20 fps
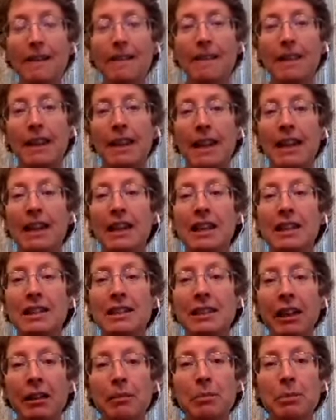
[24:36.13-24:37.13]
that a
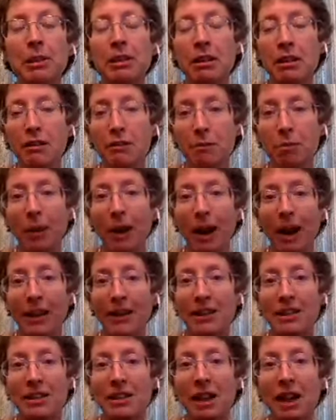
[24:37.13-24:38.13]
contemplative
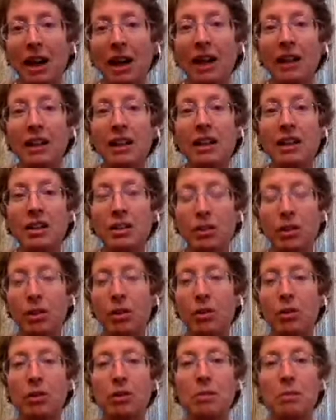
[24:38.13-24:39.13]
practice on its
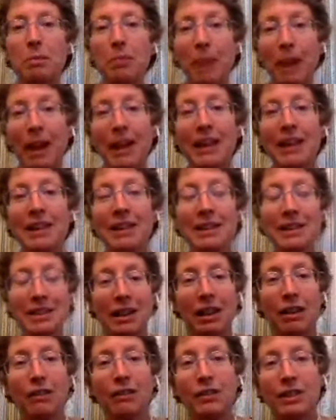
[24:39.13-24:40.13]
own by
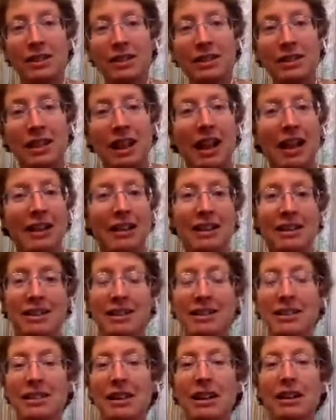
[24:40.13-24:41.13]
itself does not
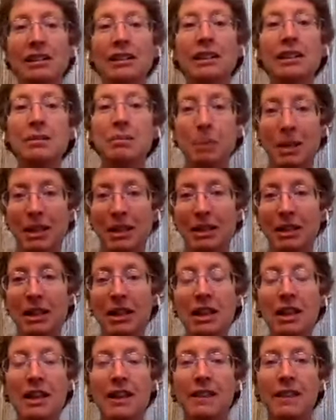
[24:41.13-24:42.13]
necessarily mean
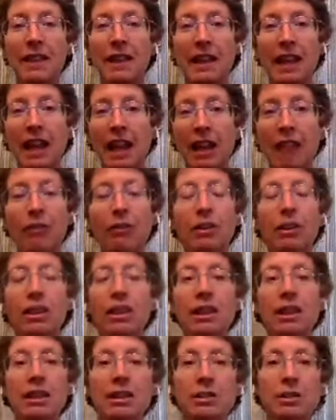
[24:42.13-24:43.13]
that
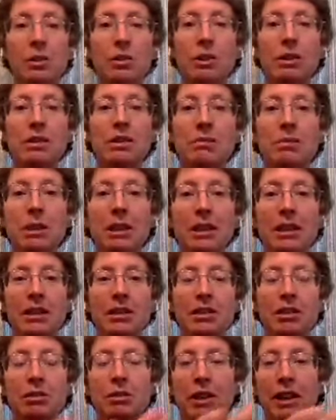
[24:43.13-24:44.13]
everything is going to be
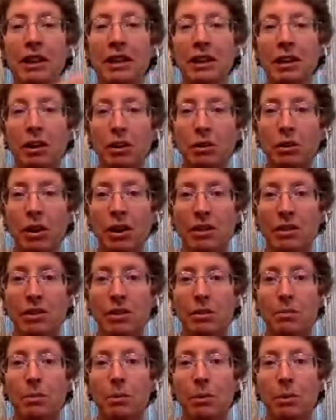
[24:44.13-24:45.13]
integrated across
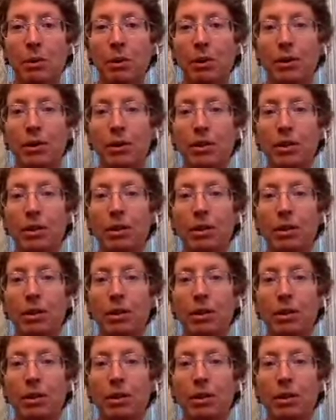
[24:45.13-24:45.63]
the board